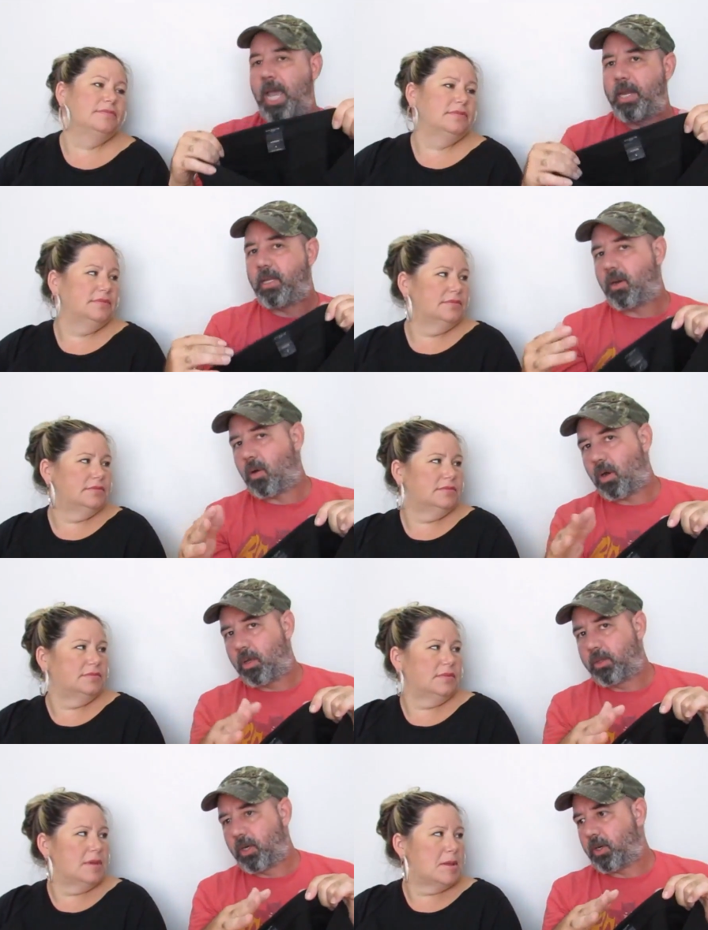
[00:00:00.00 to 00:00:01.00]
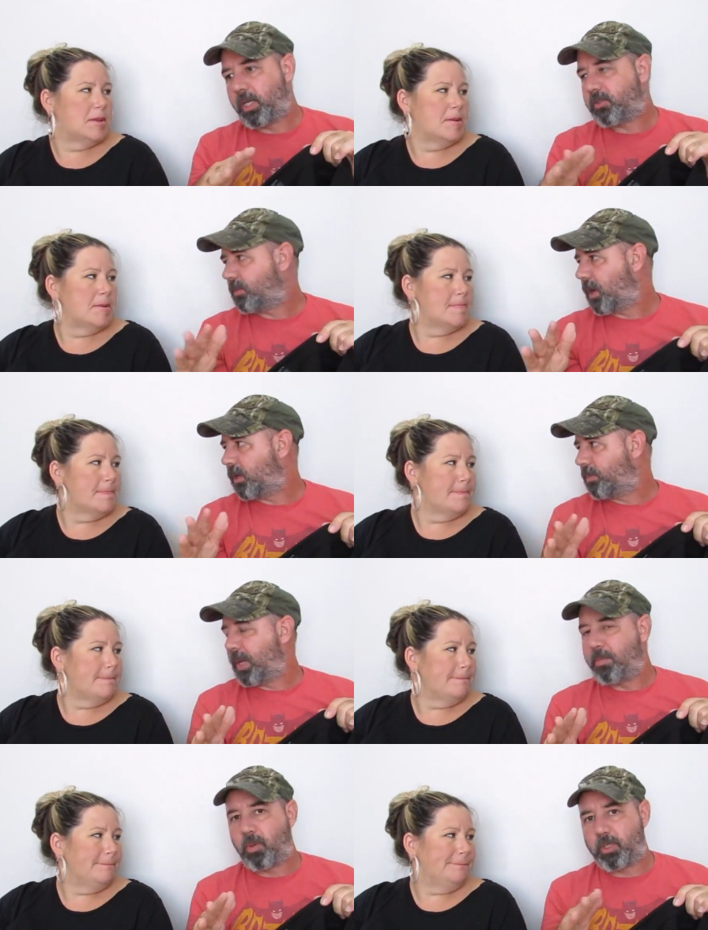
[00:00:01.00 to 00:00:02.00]
Speaker 1: And, you know, there is some other
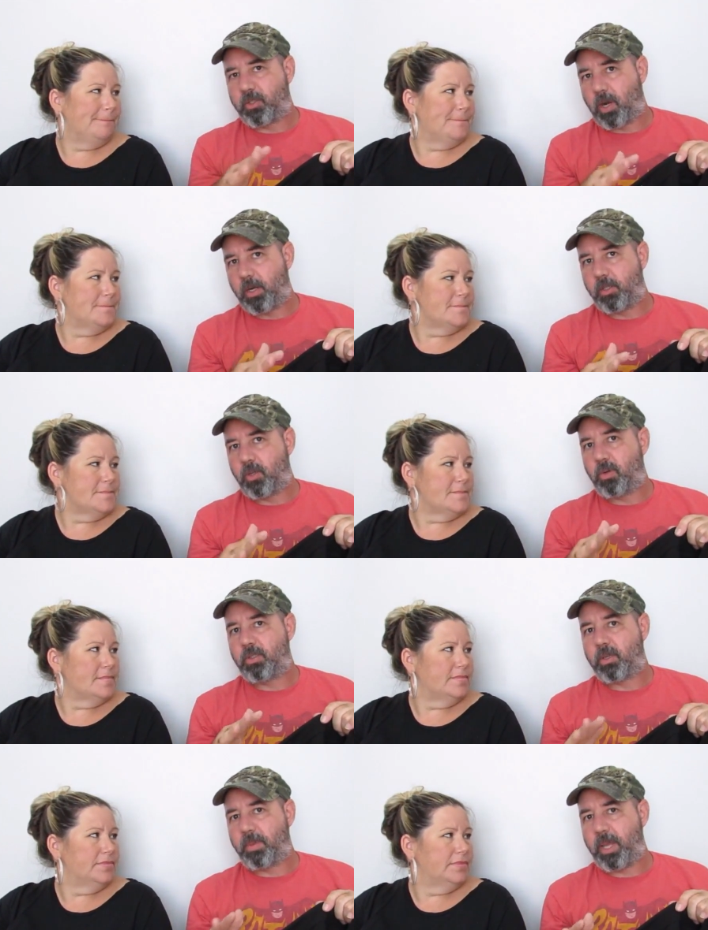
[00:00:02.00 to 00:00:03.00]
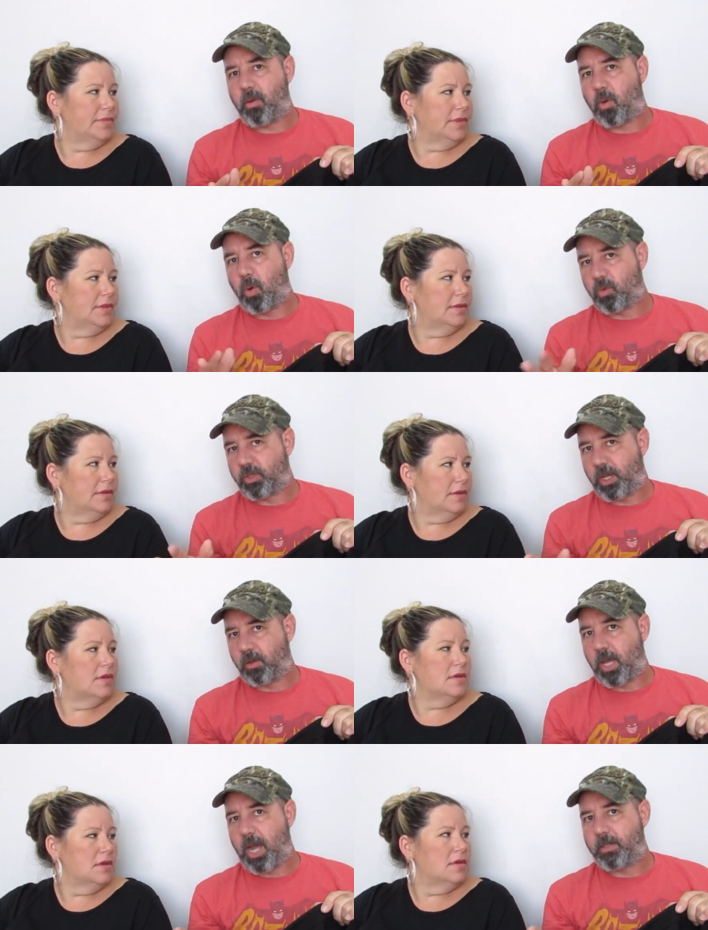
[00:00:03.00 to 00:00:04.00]
people that started doing some wholesale
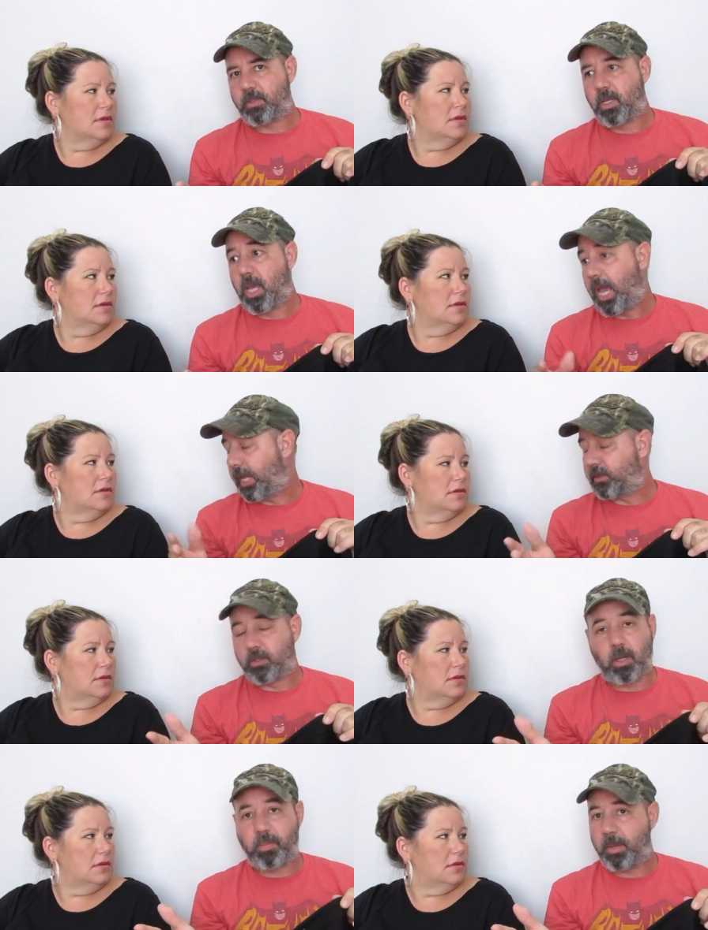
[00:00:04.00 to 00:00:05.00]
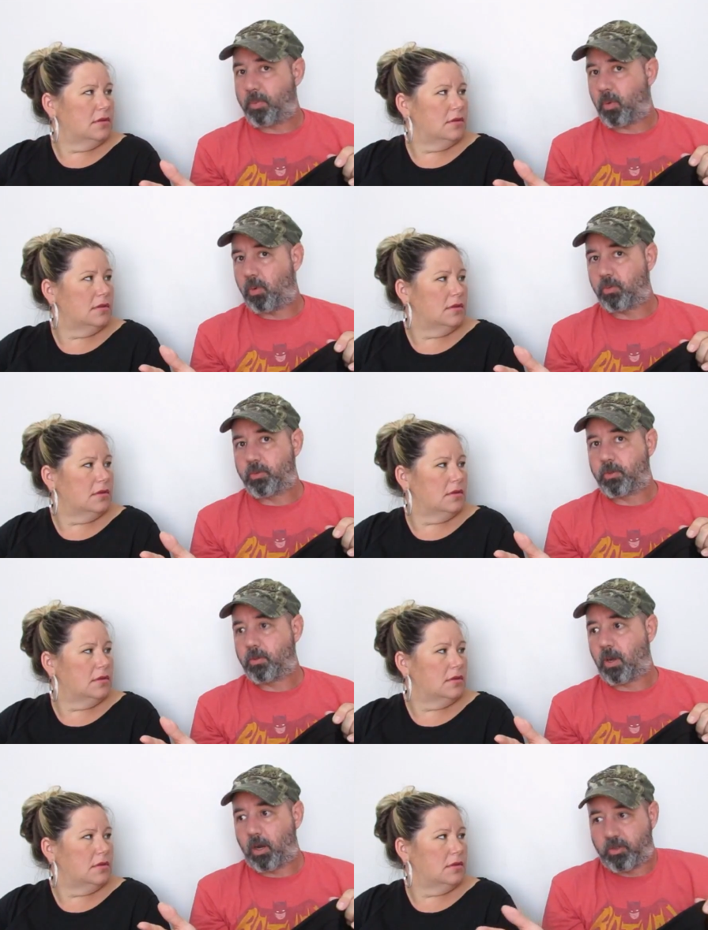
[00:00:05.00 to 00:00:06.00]
lots, and some people
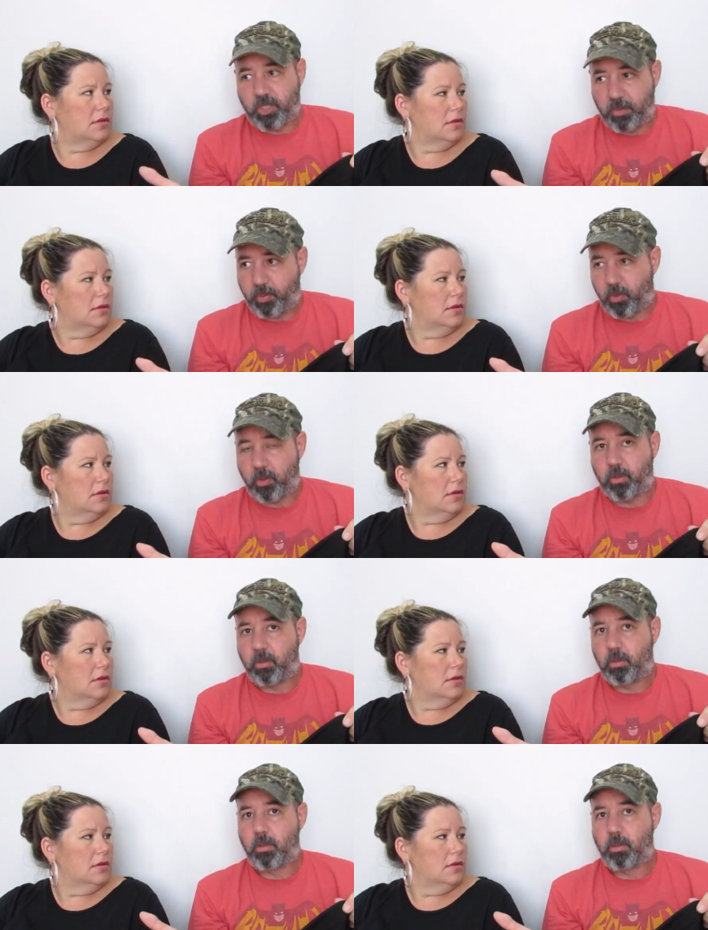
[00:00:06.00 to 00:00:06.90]
are cheaper,